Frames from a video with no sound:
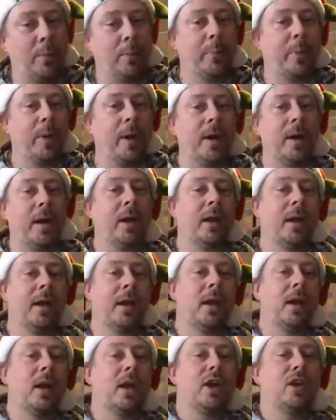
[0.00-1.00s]
but
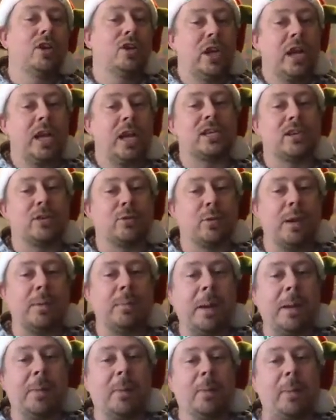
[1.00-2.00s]
she has 3
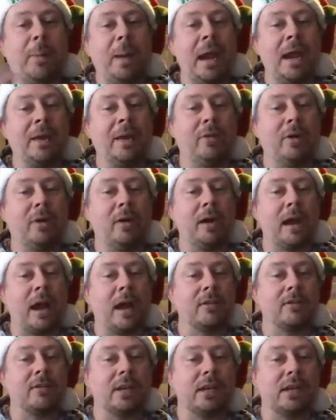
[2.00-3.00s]
people paying for her
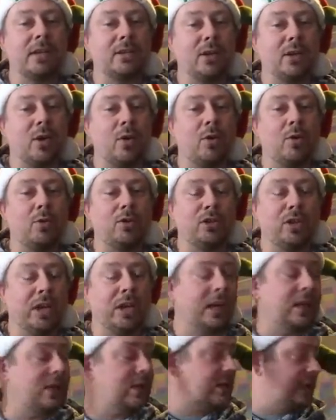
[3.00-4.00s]
counseling, so she
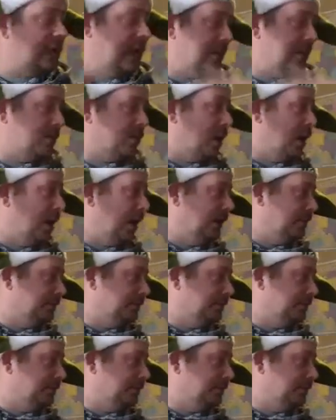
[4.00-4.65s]
can just keep drawing.